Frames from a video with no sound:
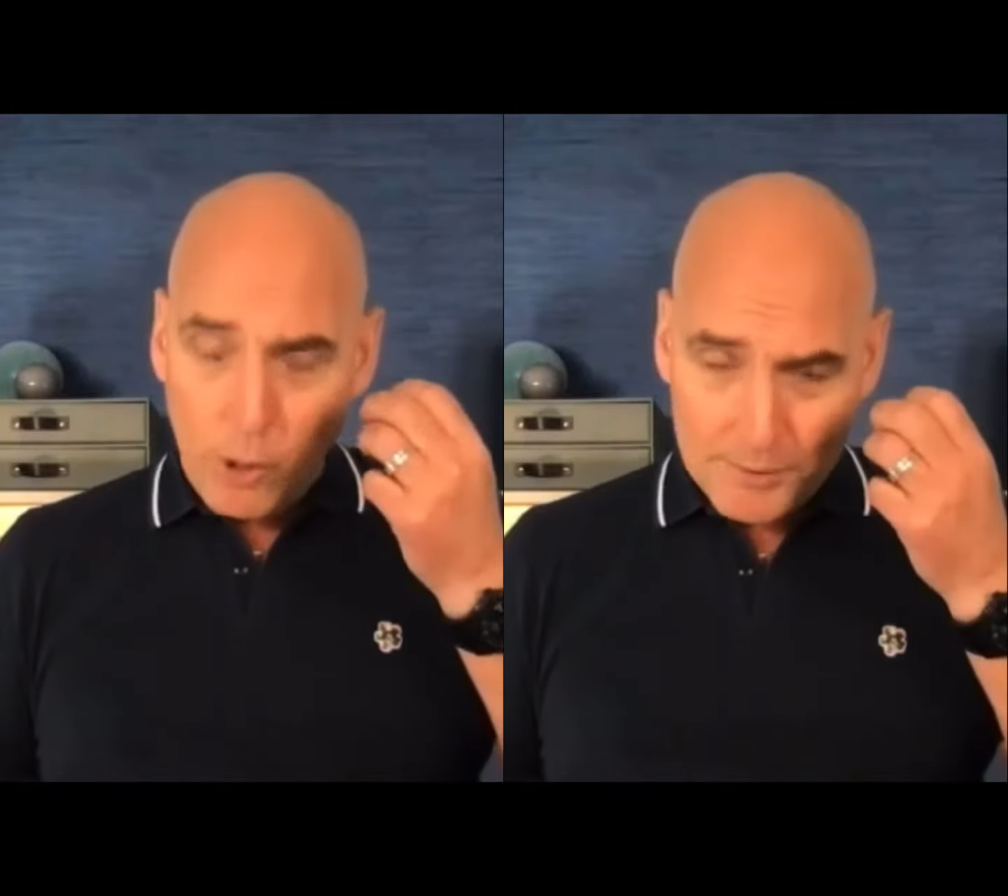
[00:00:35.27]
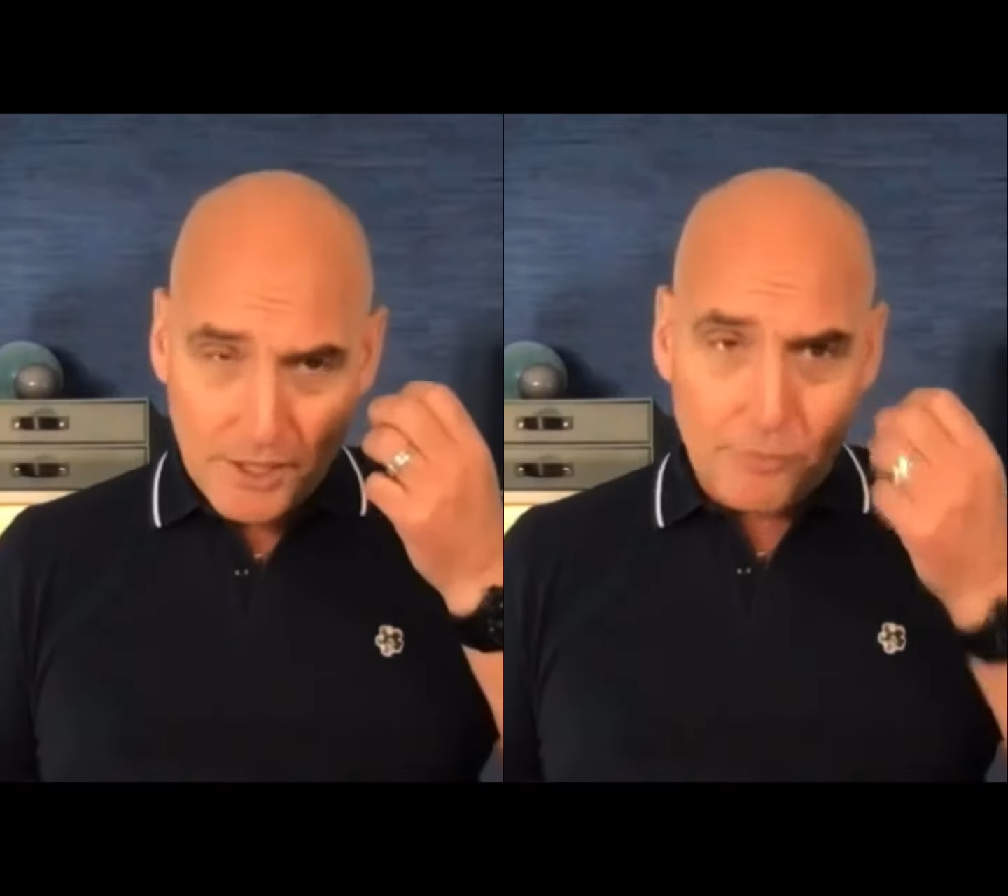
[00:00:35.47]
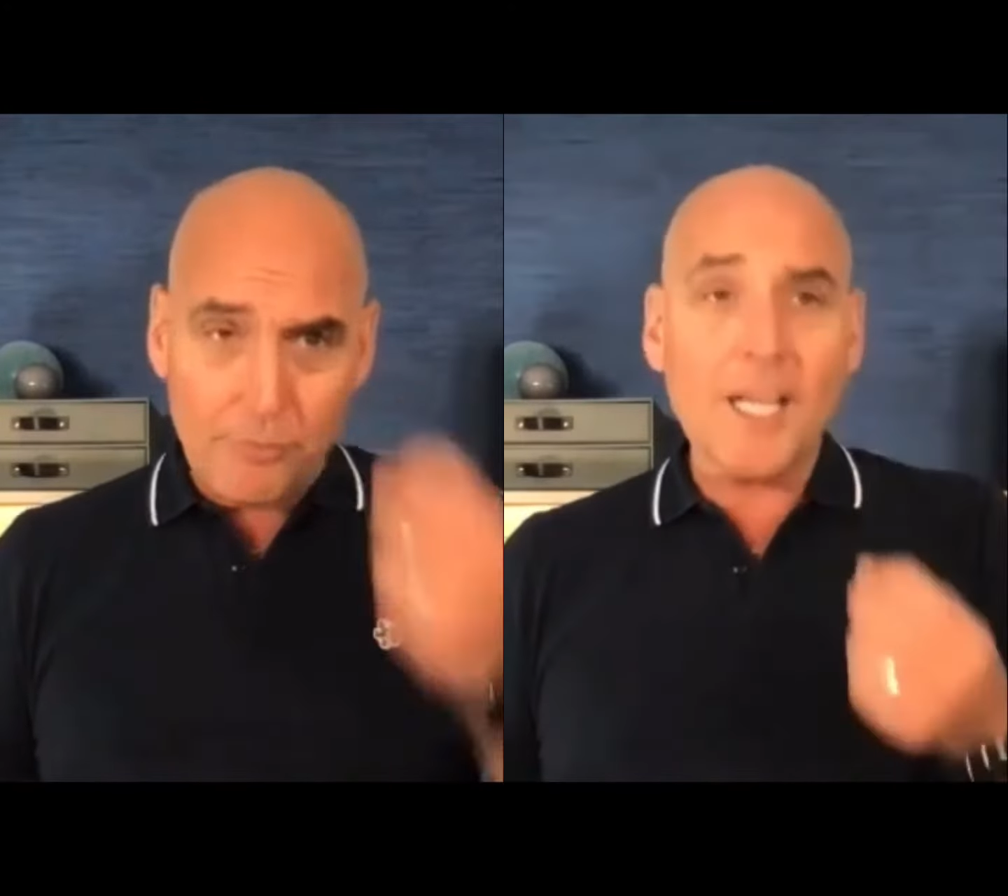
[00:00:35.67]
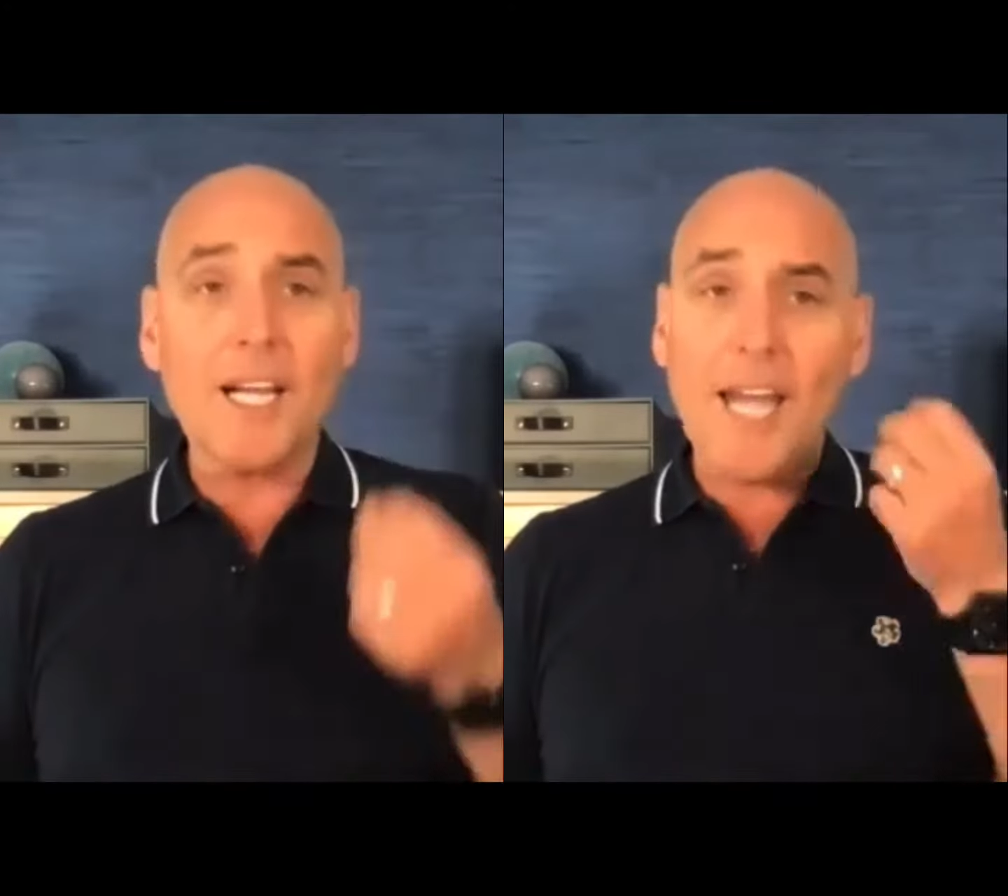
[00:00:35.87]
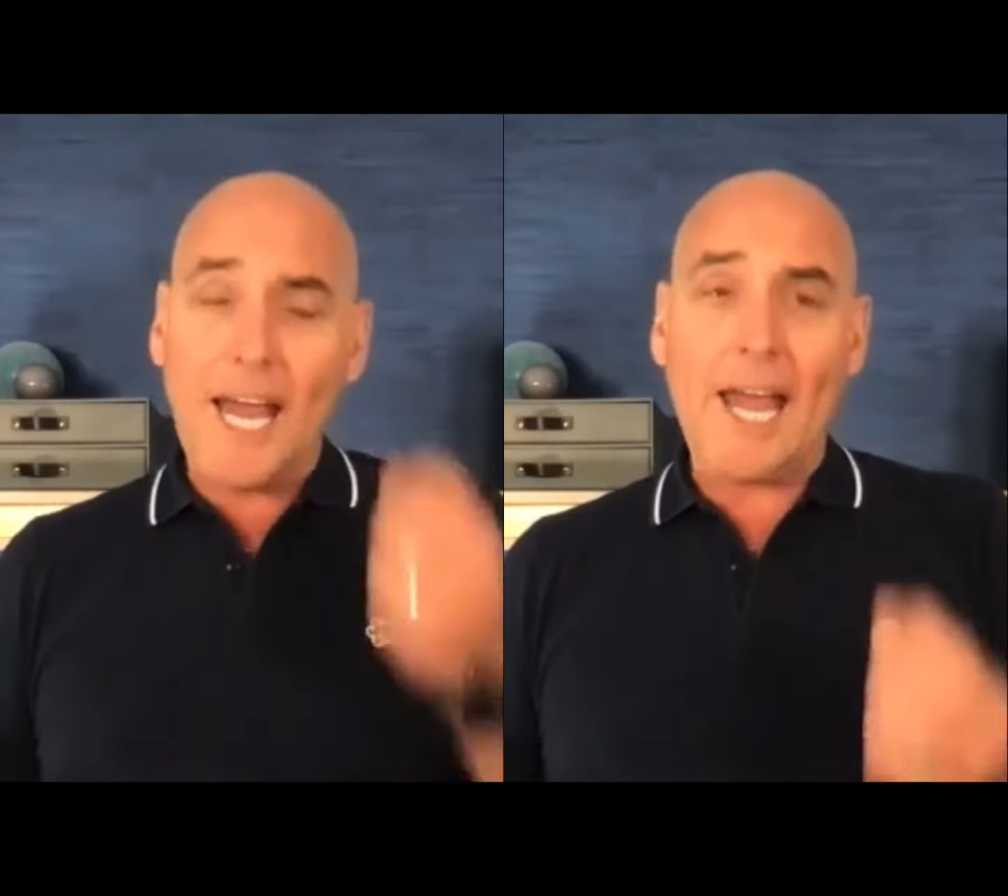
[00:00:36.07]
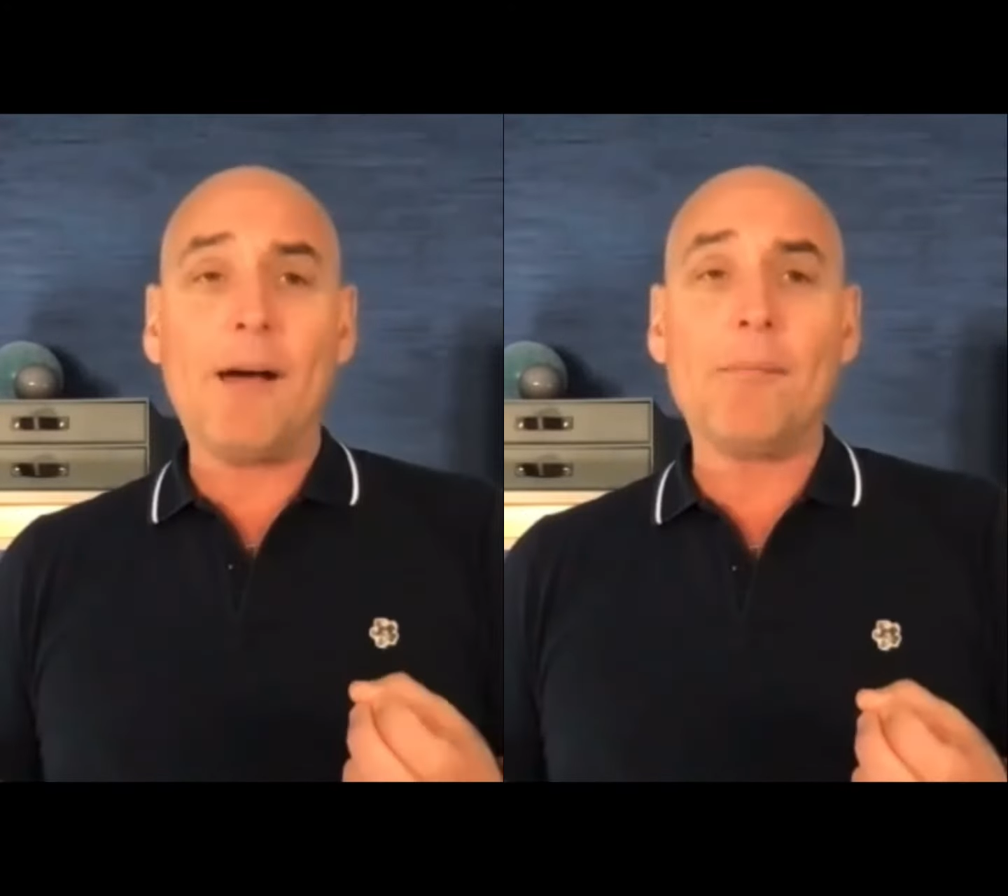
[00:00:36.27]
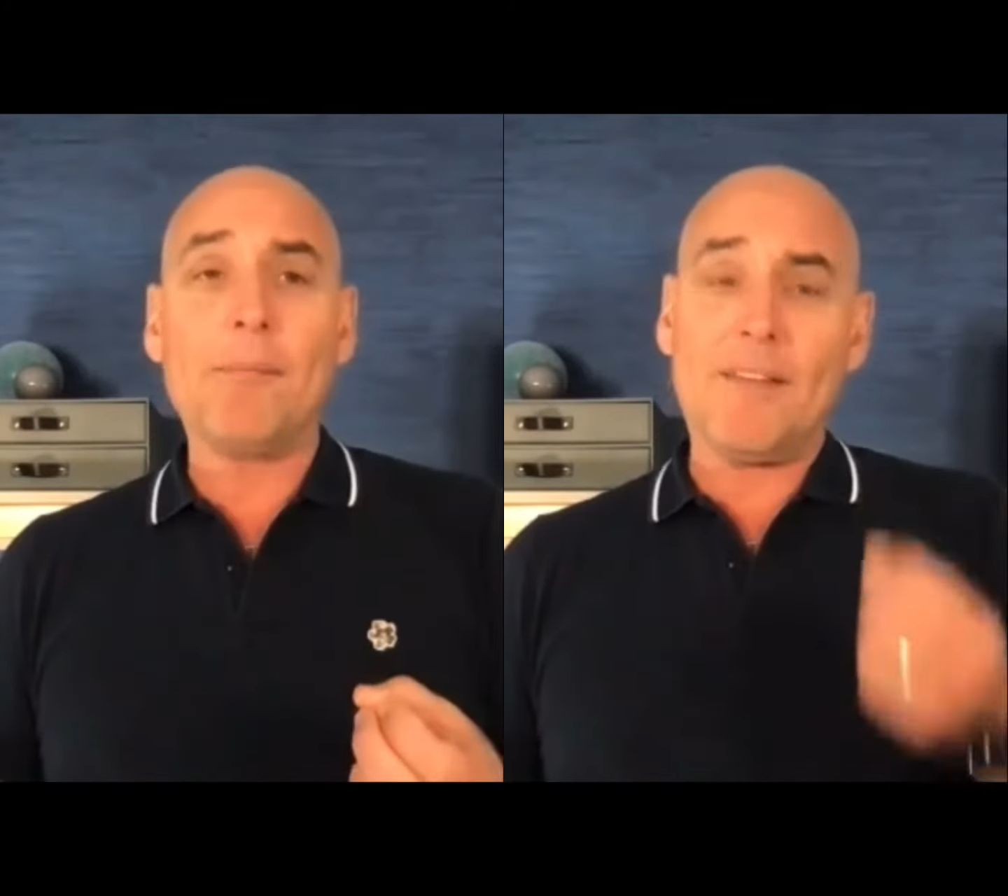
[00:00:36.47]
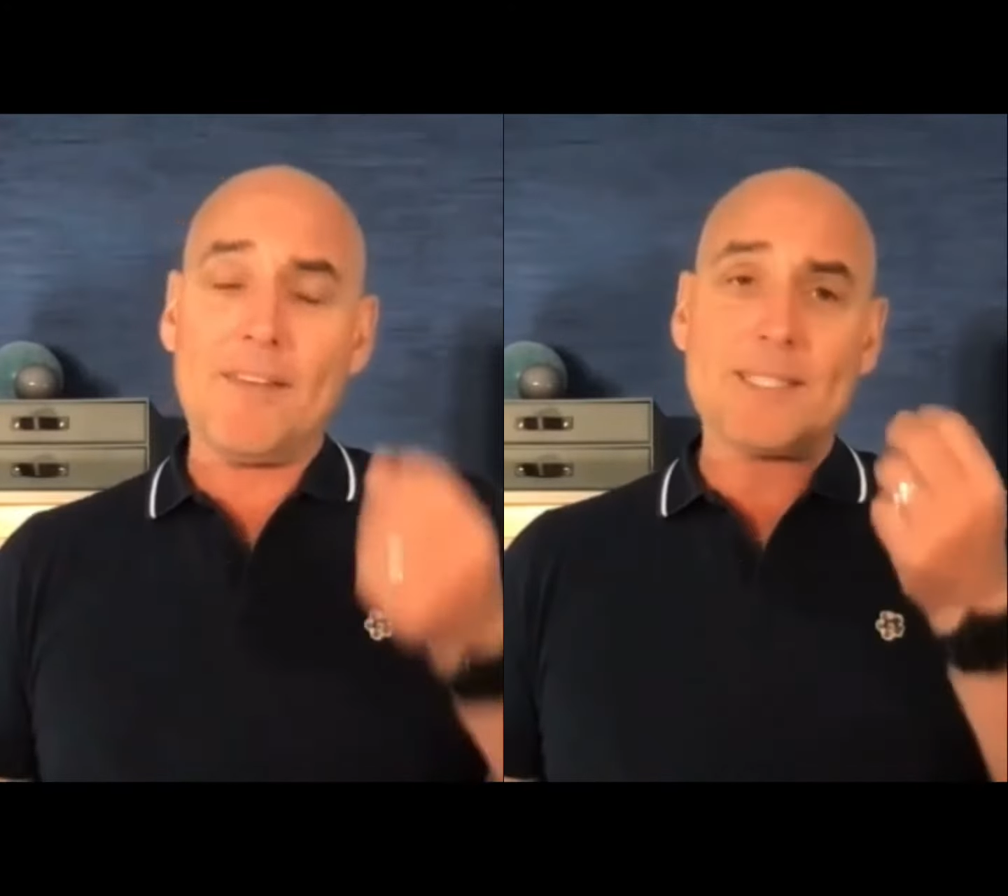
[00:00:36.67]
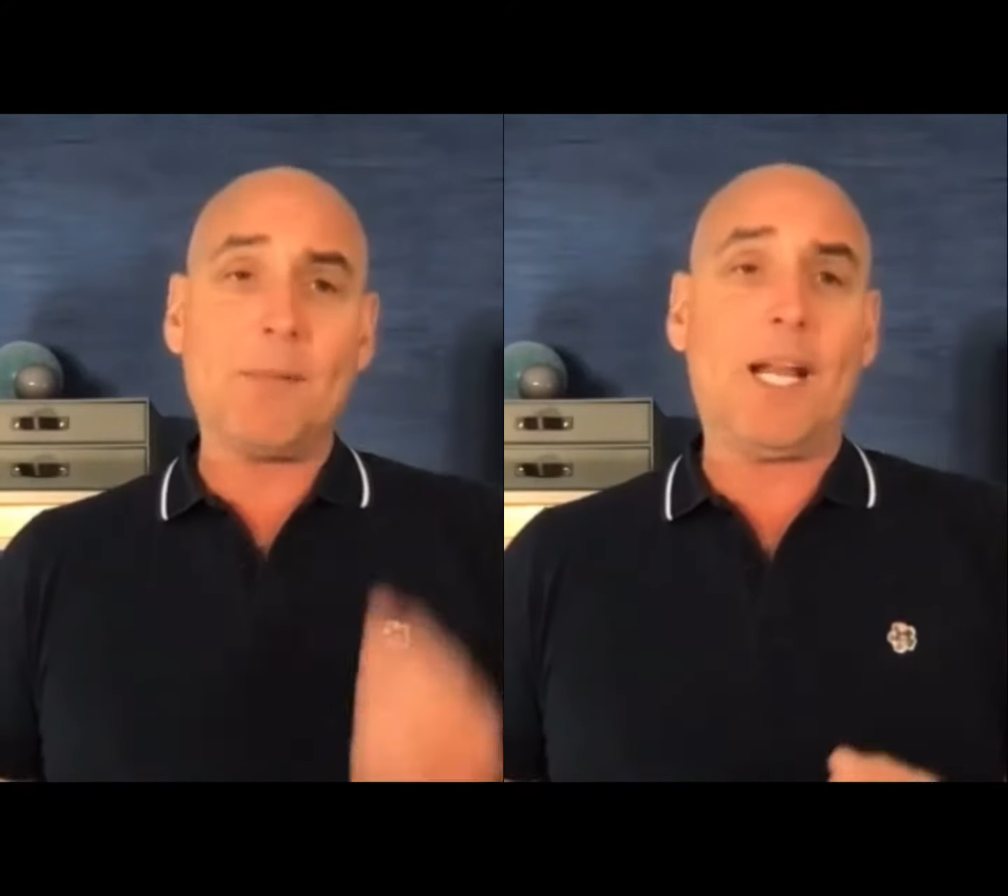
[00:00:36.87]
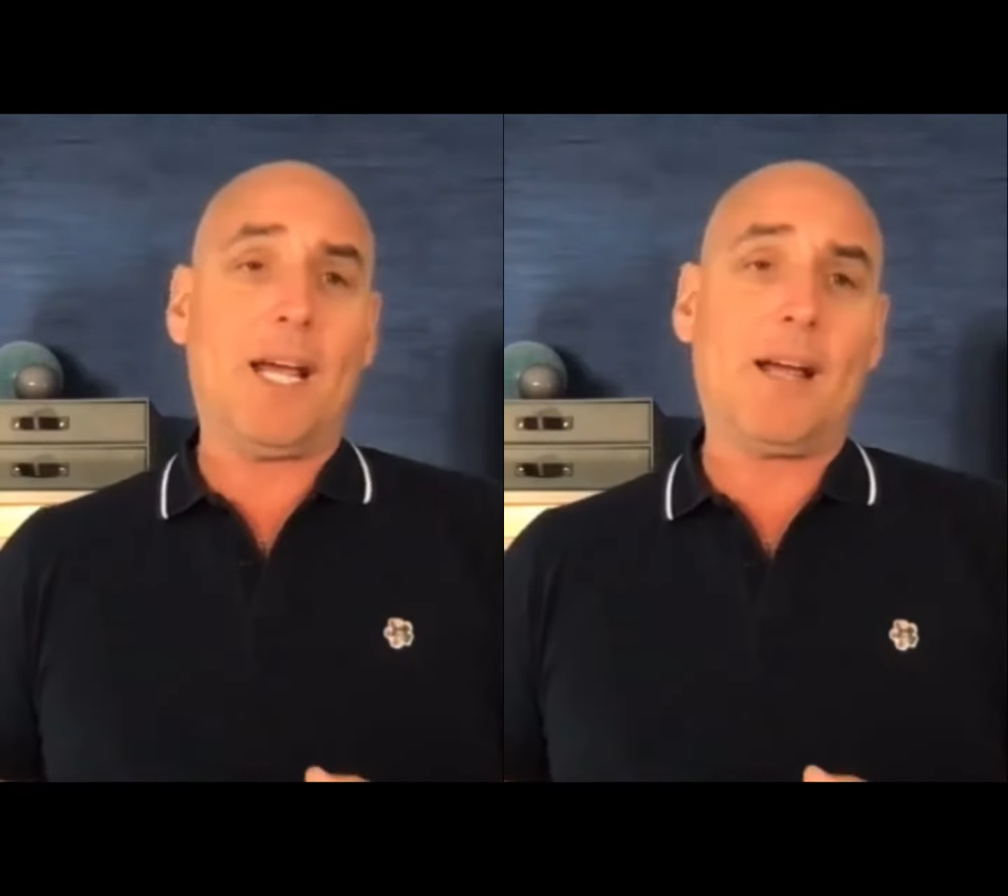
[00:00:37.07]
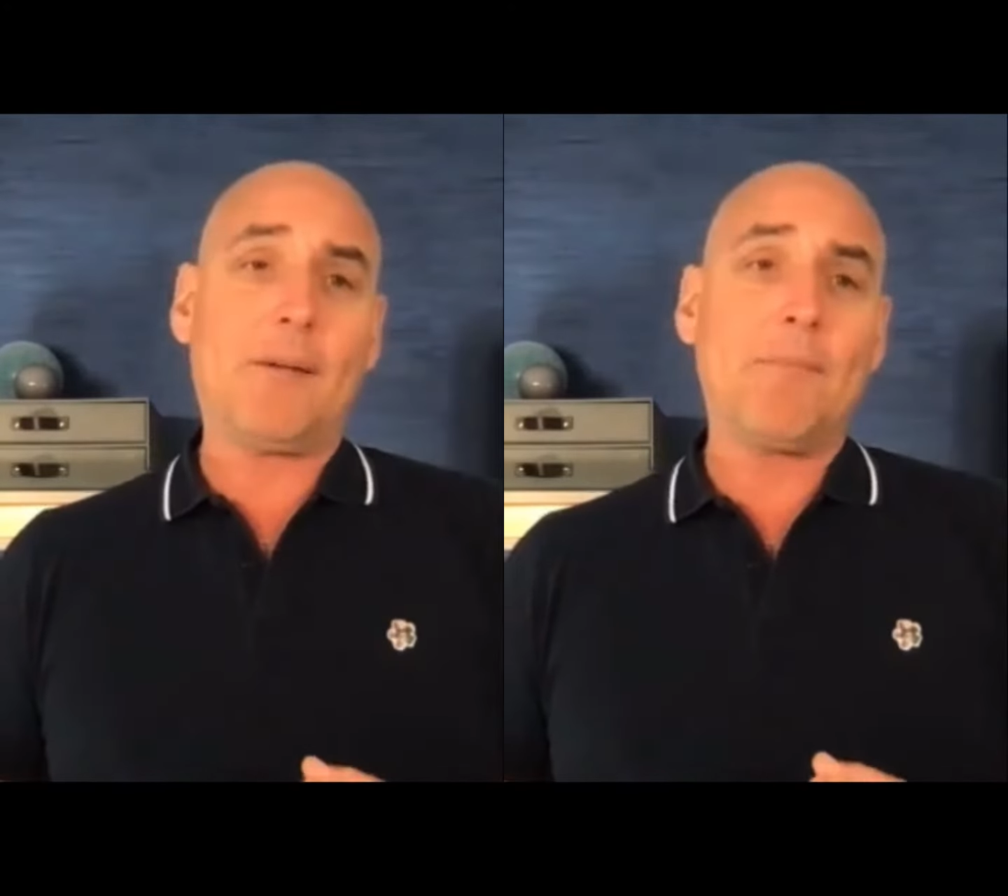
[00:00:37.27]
up as I really am in this meeting.